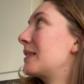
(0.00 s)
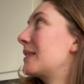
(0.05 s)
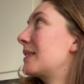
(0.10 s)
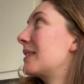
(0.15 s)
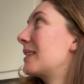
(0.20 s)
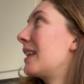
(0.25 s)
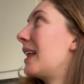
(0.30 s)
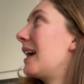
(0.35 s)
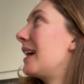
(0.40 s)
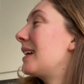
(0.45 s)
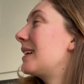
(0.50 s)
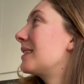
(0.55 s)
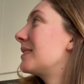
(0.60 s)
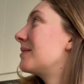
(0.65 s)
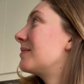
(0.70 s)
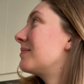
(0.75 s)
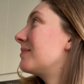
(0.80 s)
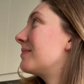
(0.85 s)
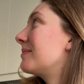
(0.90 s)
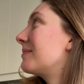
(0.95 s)
like
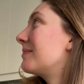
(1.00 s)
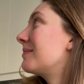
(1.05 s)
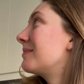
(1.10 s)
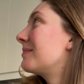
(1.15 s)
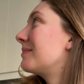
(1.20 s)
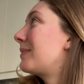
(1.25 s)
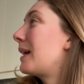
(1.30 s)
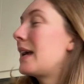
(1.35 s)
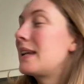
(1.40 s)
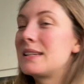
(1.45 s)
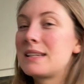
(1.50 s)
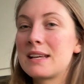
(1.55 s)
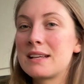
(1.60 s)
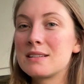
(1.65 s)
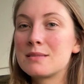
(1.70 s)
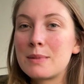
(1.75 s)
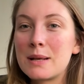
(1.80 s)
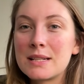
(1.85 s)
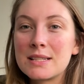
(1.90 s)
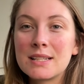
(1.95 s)
paintings
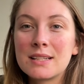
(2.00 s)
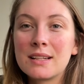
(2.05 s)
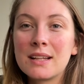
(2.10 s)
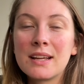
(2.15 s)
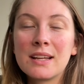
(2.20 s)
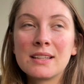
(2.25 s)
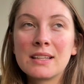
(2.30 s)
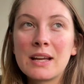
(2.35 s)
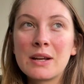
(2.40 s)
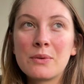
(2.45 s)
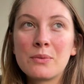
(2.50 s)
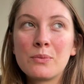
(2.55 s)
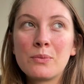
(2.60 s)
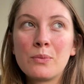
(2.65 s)
basically, and like,